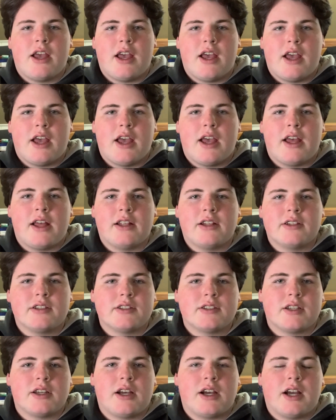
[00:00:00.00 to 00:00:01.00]
and
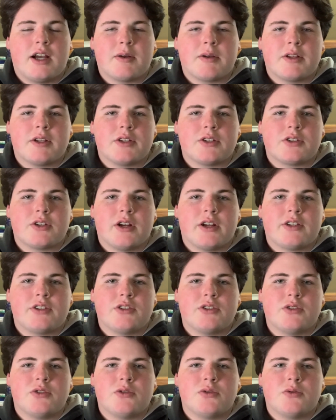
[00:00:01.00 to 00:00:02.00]
I'm going to try
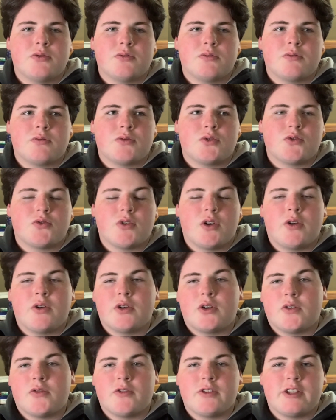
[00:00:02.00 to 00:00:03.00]
to grow it
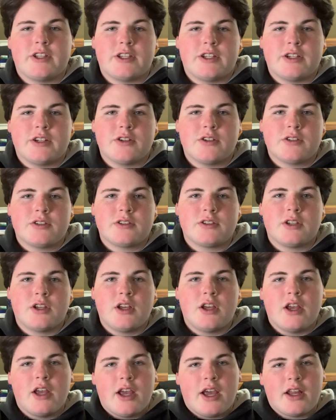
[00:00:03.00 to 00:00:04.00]
over the years,
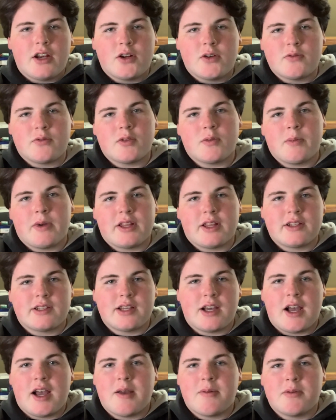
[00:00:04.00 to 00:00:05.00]
and hopefully by the
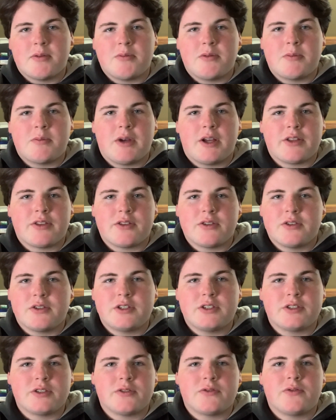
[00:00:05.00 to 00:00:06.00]
time I'm in my
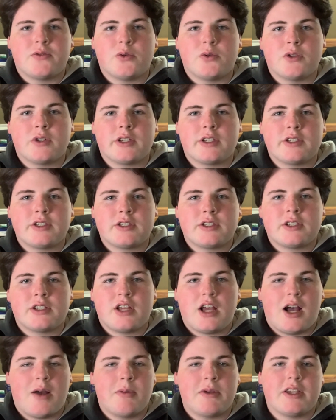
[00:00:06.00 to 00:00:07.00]
30s or 40s,
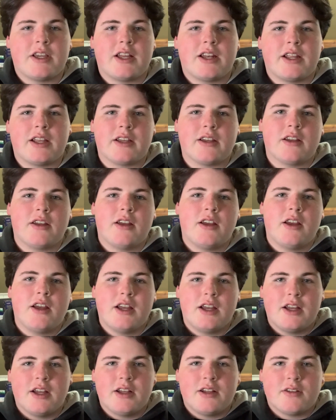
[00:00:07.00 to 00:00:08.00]
I'll be getting
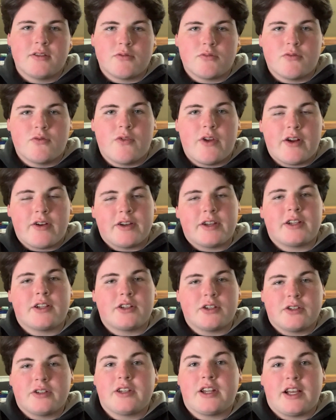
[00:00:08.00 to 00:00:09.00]
very
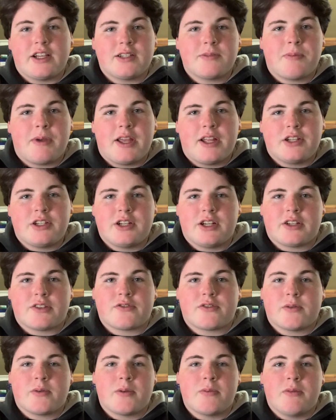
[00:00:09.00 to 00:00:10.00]
good, nice paychecks
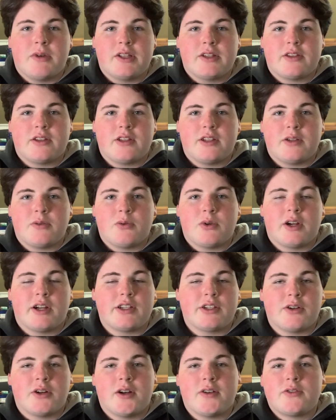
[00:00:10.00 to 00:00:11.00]
from it monthly where I
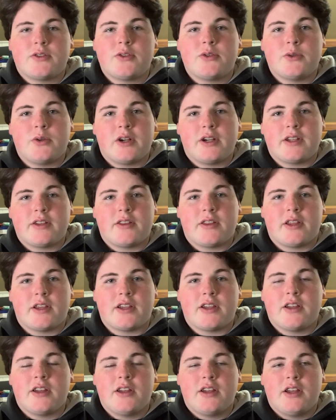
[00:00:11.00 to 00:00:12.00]
don't have to do
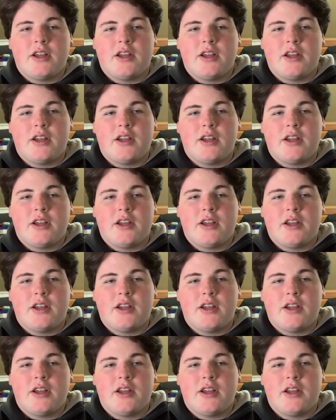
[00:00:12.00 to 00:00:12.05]
anything.